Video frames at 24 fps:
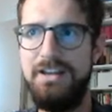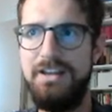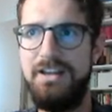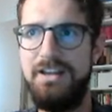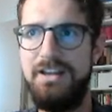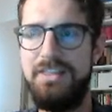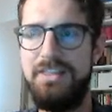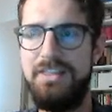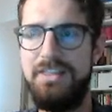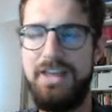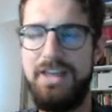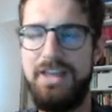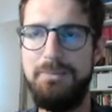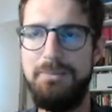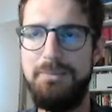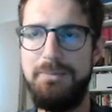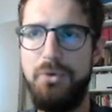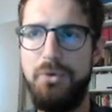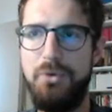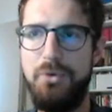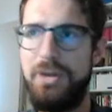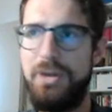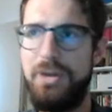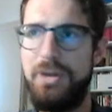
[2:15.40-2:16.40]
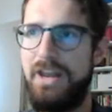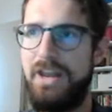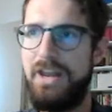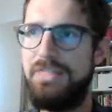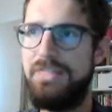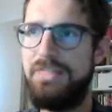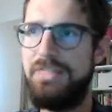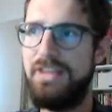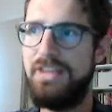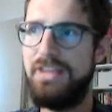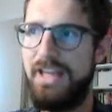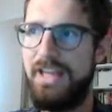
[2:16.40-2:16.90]
that more than
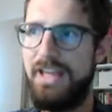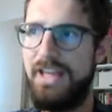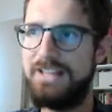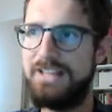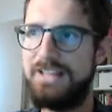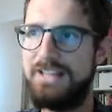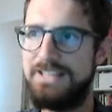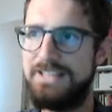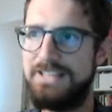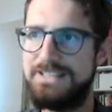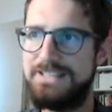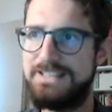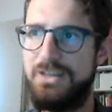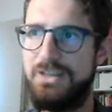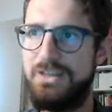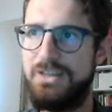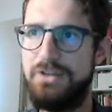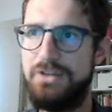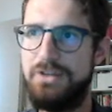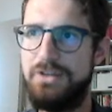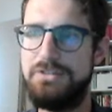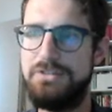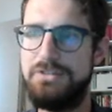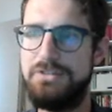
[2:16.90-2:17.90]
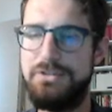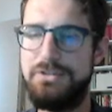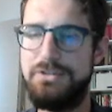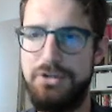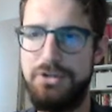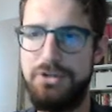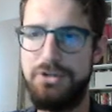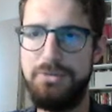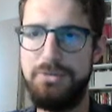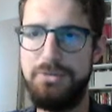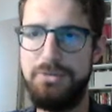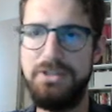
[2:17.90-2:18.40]
anything else it's going to
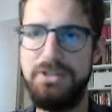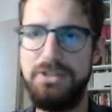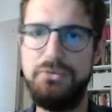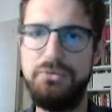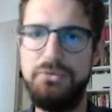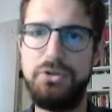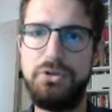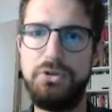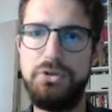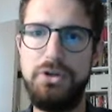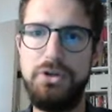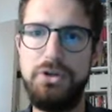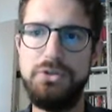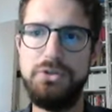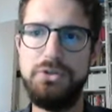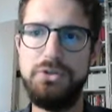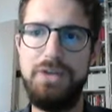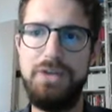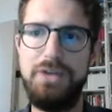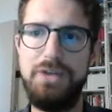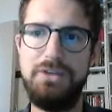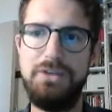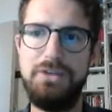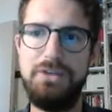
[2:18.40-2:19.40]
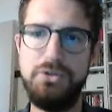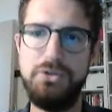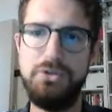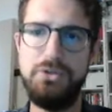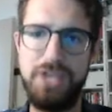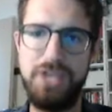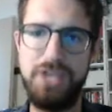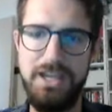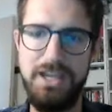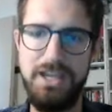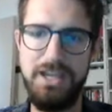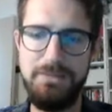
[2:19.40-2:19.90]
determine if you're going to have a good
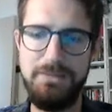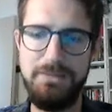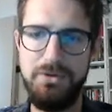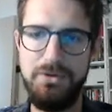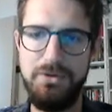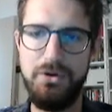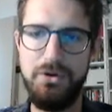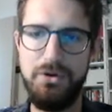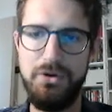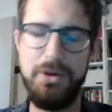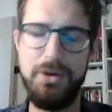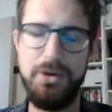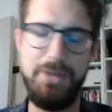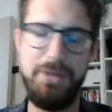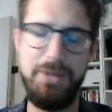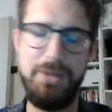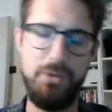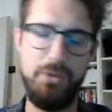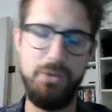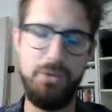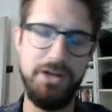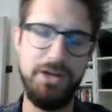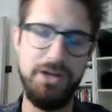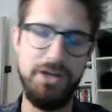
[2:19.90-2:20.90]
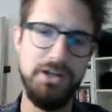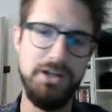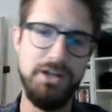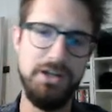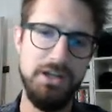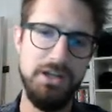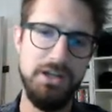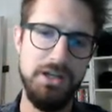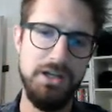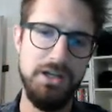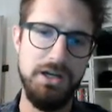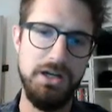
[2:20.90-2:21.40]
game or a bad one.
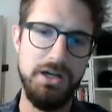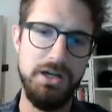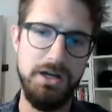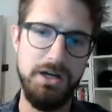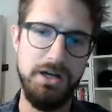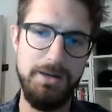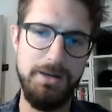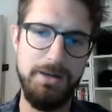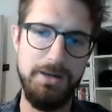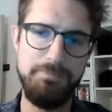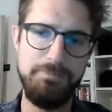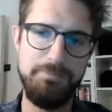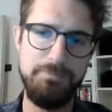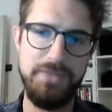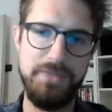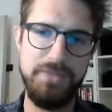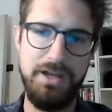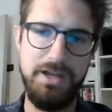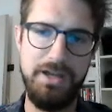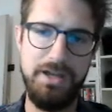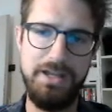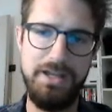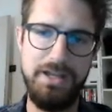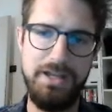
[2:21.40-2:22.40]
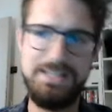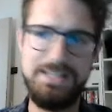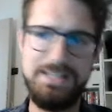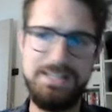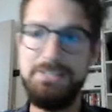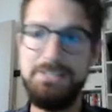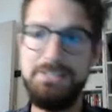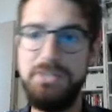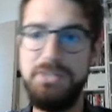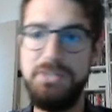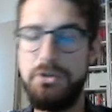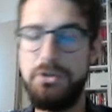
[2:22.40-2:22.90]
um, it
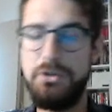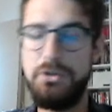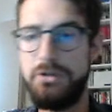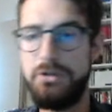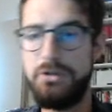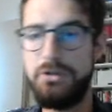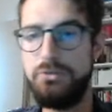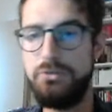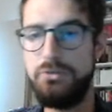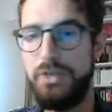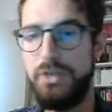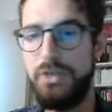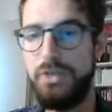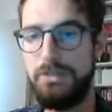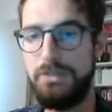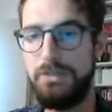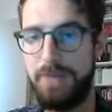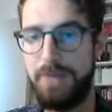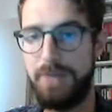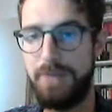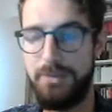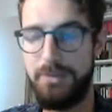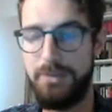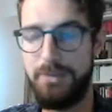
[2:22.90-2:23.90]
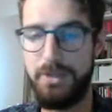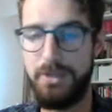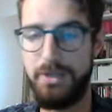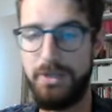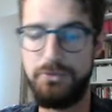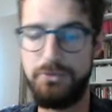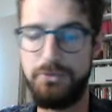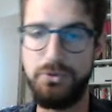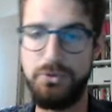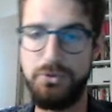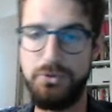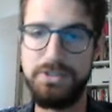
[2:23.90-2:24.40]
doesn't mean you're going to win, by the way,
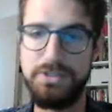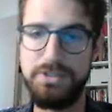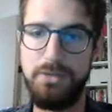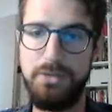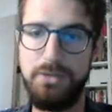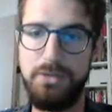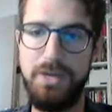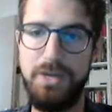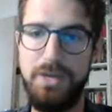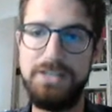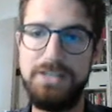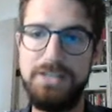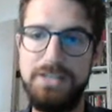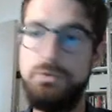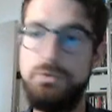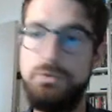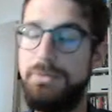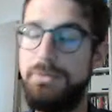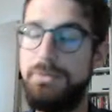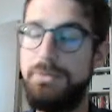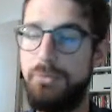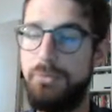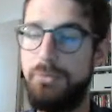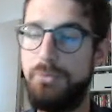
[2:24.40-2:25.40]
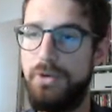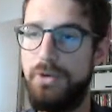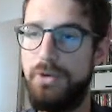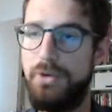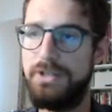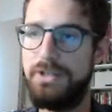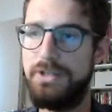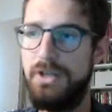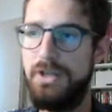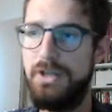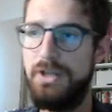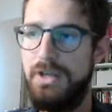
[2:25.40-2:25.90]
of course, otherwise it would be
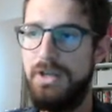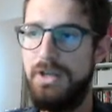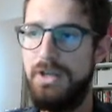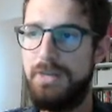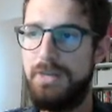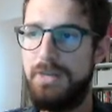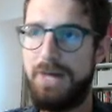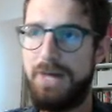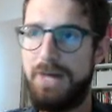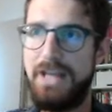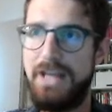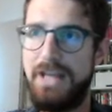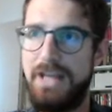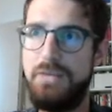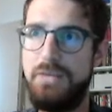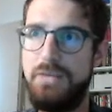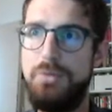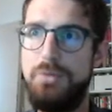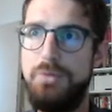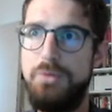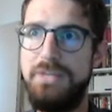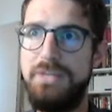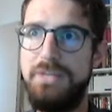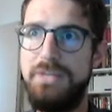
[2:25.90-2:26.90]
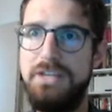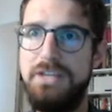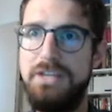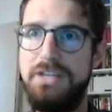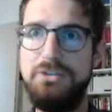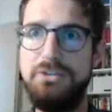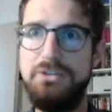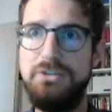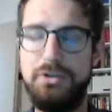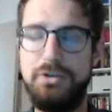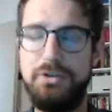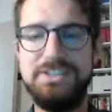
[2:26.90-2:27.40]
boring. But it would mean
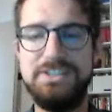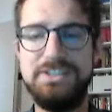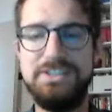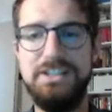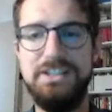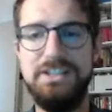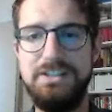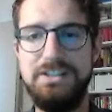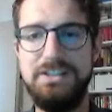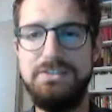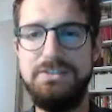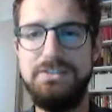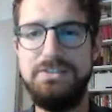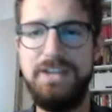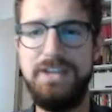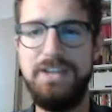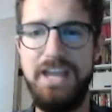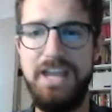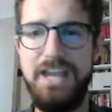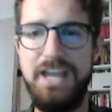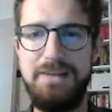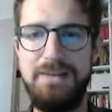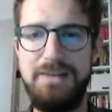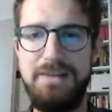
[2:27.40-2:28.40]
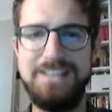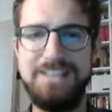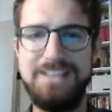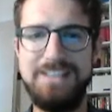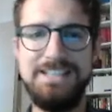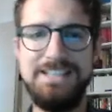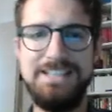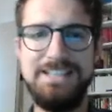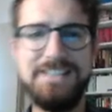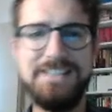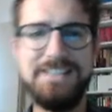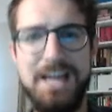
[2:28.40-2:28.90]
you're still into the game. Like
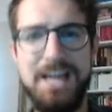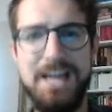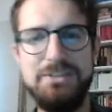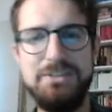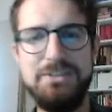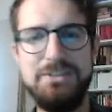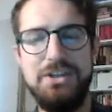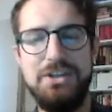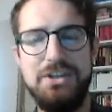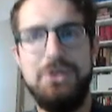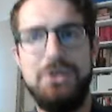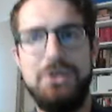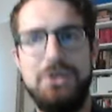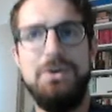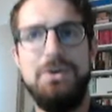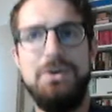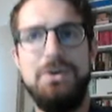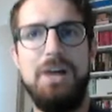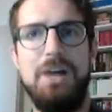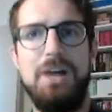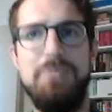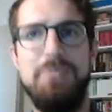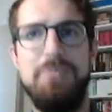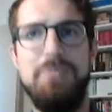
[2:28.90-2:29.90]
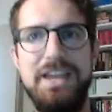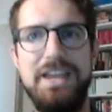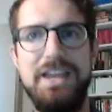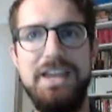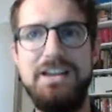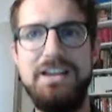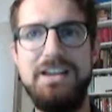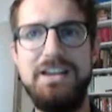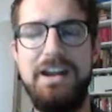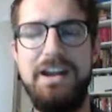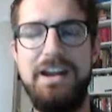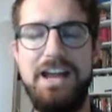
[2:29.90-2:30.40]
sometimes, playing
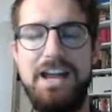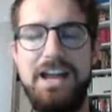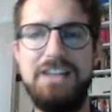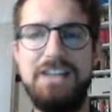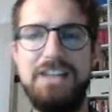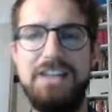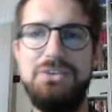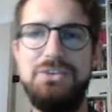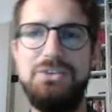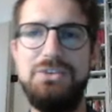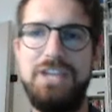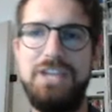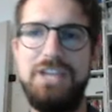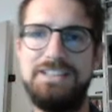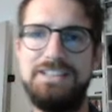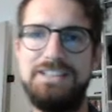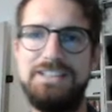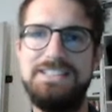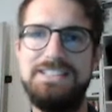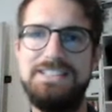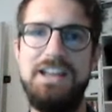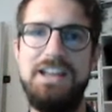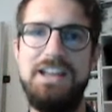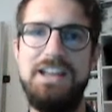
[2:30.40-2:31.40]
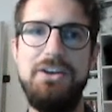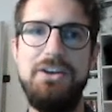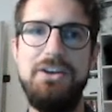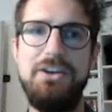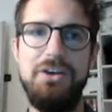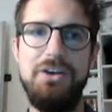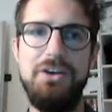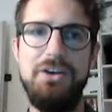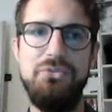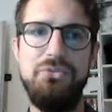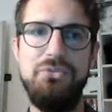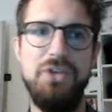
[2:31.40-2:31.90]
Arnak, you can start
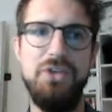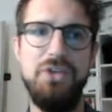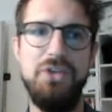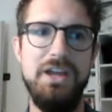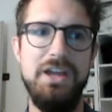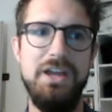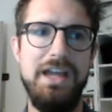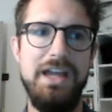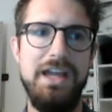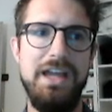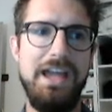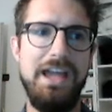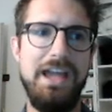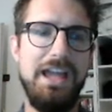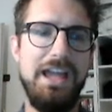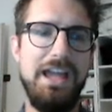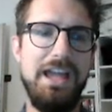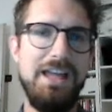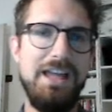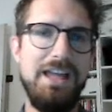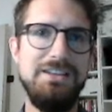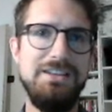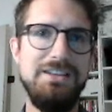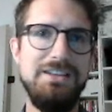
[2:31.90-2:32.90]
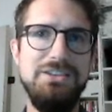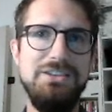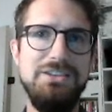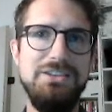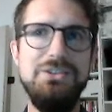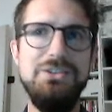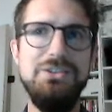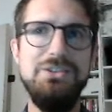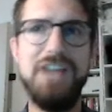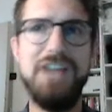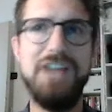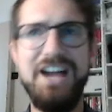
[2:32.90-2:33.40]
off and
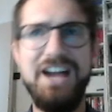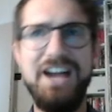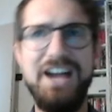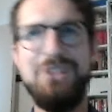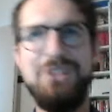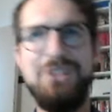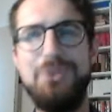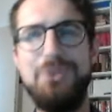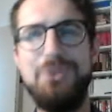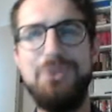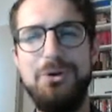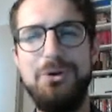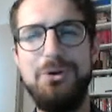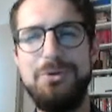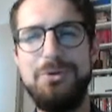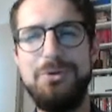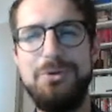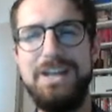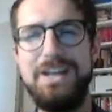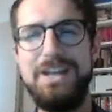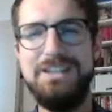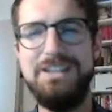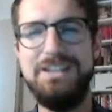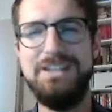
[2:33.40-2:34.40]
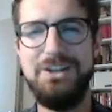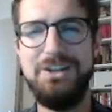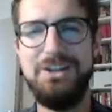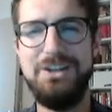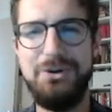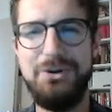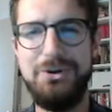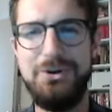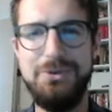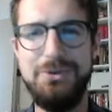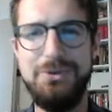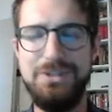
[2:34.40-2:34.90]
you kind of already
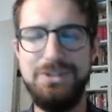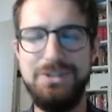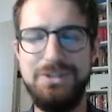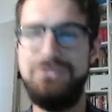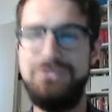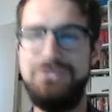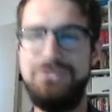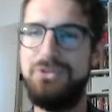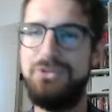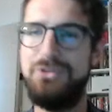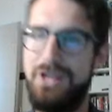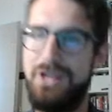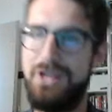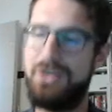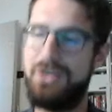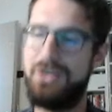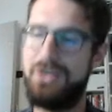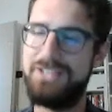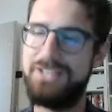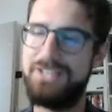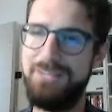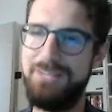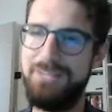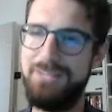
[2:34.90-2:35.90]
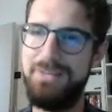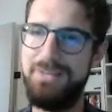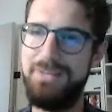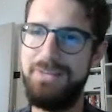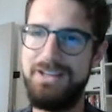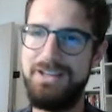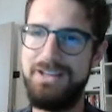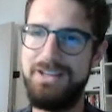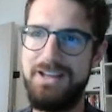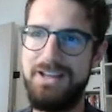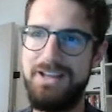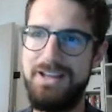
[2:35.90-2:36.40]
know, if you're a long time
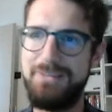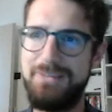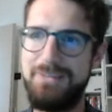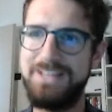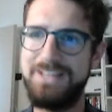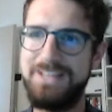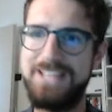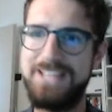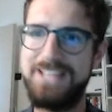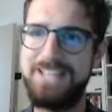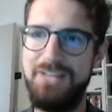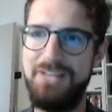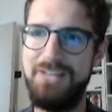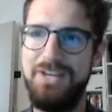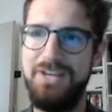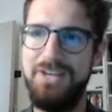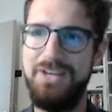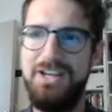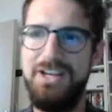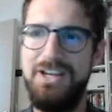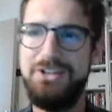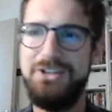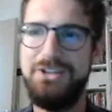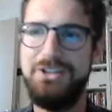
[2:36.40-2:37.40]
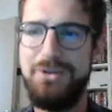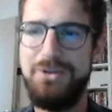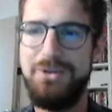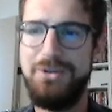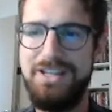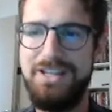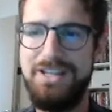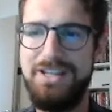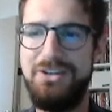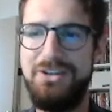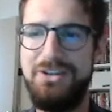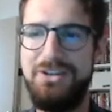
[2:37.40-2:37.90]
player like myself, you
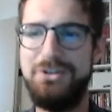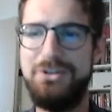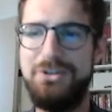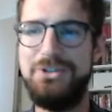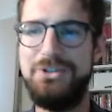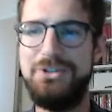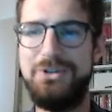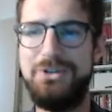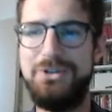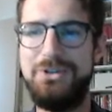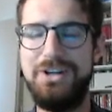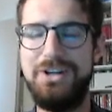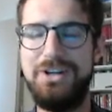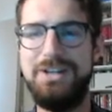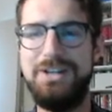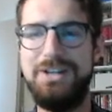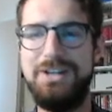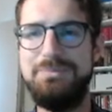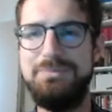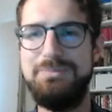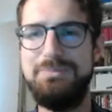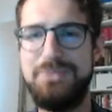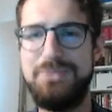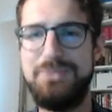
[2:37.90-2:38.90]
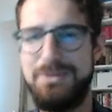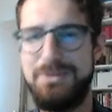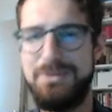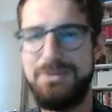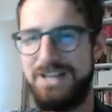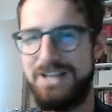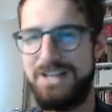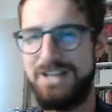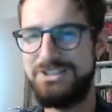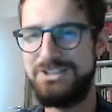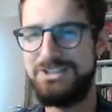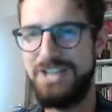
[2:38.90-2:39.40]
already know you're pretty
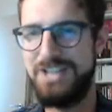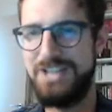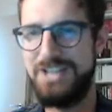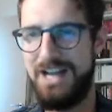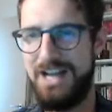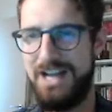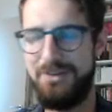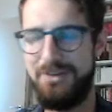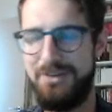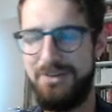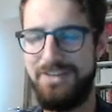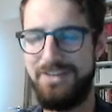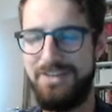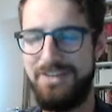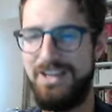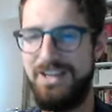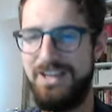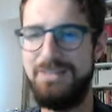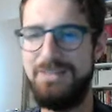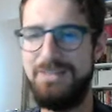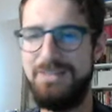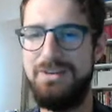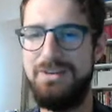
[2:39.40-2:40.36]
much out of the game